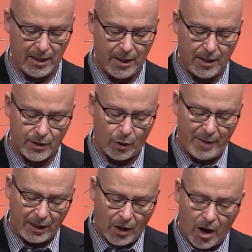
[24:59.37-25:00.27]
So may
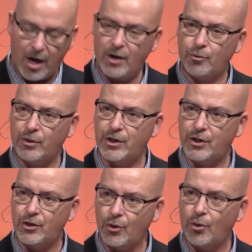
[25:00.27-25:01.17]
God
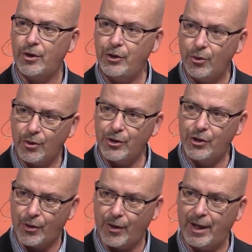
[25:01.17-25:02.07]
restore your
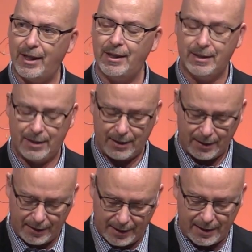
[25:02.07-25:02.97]
joy
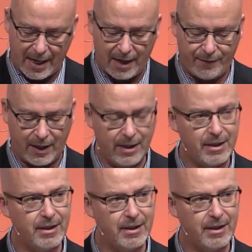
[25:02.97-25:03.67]
this Advent